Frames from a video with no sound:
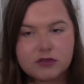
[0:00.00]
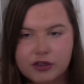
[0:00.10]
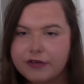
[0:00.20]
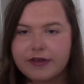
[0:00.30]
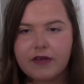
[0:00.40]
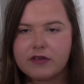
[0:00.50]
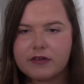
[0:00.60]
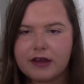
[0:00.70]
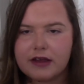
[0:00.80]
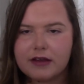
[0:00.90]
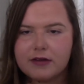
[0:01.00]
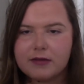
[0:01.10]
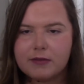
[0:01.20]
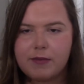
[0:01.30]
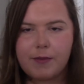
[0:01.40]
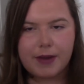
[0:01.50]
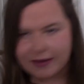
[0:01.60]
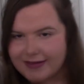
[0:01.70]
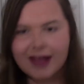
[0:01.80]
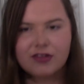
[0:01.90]
do 70,
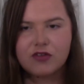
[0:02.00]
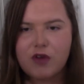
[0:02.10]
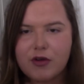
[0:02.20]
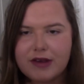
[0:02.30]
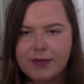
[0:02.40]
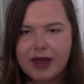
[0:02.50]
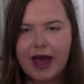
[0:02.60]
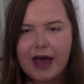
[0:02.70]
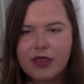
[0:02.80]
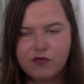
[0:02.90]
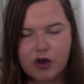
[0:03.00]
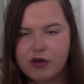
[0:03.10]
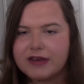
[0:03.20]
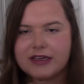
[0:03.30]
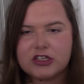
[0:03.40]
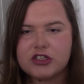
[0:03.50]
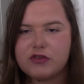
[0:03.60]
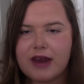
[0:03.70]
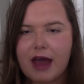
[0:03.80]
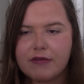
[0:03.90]
because that's the road limit and the road conditions
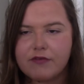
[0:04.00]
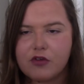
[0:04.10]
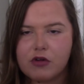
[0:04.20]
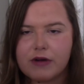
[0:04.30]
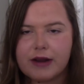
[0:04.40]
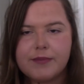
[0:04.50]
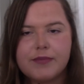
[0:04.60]
are allowing for it.